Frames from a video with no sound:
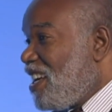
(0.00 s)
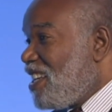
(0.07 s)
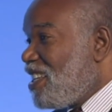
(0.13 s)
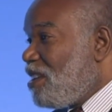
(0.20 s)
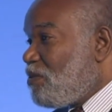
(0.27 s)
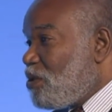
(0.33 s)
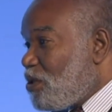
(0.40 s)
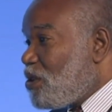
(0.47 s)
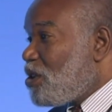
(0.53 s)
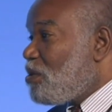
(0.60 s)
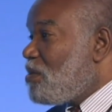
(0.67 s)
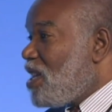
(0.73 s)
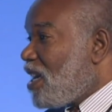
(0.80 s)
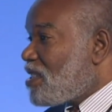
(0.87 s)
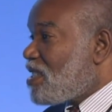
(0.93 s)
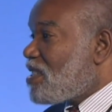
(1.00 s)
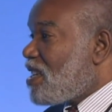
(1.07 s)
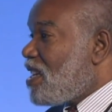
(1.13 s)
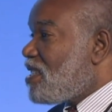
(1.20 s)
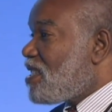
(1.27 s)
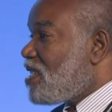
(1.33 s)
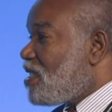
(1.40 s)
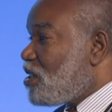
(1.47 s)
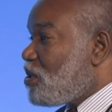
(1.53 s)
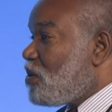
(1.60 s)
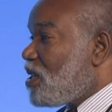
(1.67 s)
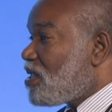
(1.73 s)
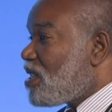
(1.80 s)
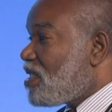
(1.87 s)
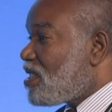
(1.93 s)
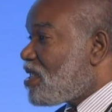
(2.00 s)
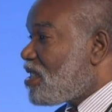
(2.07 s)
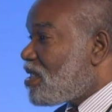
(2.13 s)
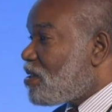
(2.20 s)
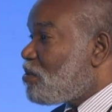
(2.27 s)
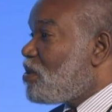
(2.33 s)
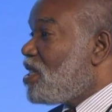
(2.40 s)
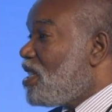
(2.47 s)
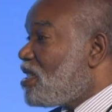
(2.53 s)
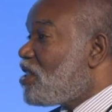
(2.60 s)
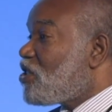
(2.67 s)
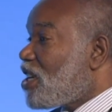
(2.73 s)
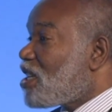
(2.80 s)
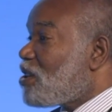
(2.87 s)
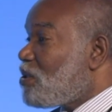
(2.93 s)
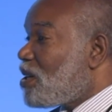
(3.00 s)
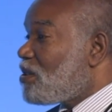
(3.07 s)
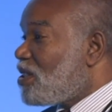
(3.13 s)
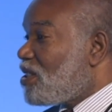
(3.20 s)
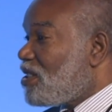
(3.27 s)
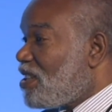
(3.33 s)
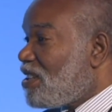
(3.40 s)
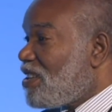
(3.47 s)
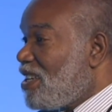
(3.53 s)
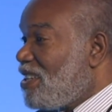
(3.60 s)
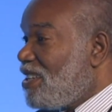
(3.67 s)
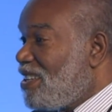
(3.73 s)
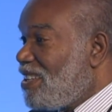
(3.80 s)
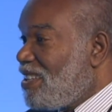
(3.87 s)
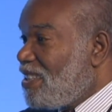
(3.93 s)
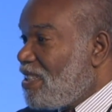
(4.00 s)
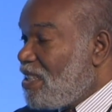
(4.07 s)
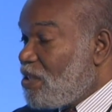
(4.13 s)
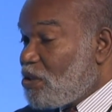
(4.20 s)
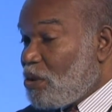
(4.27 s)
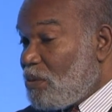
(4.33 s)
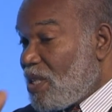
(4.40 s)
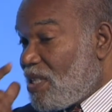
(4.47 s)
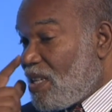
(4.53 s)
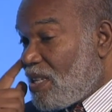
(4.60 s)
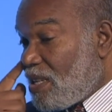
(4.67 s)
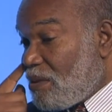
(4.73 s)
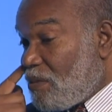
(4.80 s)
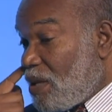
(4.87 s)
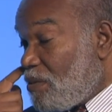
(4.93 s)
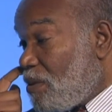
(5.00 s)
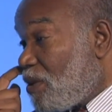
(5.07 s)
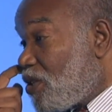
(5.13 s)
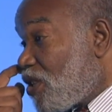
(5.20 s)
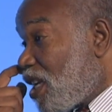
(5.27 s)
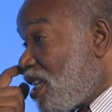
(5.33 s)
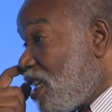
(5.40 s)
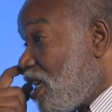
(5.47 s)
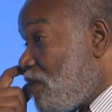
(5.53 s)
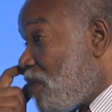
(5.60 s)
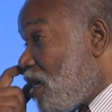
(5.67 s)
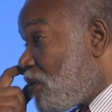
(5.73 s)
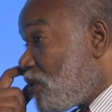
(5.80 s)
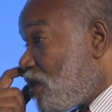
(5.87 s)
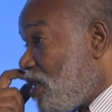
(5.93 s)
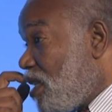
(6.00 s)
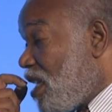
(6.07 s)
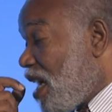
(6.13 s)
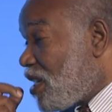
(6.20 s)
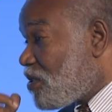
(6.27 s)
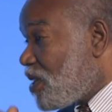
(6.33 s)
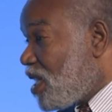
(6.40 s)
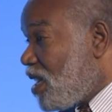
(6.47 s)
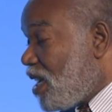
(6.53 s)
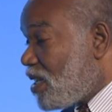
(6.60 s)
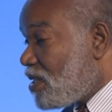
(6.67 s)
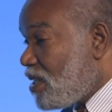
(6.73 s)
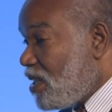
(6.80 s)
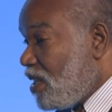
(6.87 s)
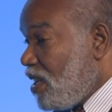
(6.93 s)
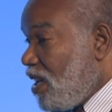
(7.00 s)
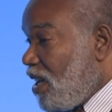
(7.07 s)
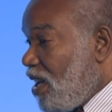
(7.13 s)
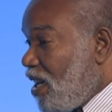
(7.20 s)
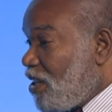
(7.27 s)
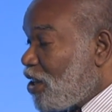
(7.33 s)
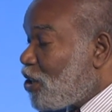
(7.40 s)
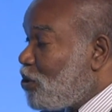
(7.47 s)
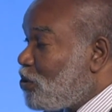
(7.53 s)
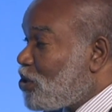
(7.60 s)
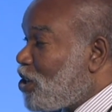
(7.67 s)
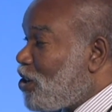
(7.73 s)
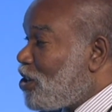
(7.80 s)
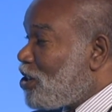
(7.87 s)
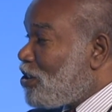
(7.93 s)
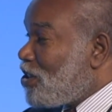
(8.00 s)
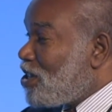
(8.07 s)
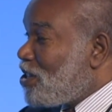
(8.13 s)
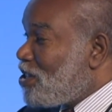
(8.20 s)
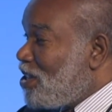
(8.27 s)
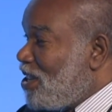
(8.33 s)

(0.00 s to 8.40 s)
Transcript: If you're going to be exercising and doing things here, we need to check you out. All right. So we did. And when we were checking him out, he actually had an acute coronary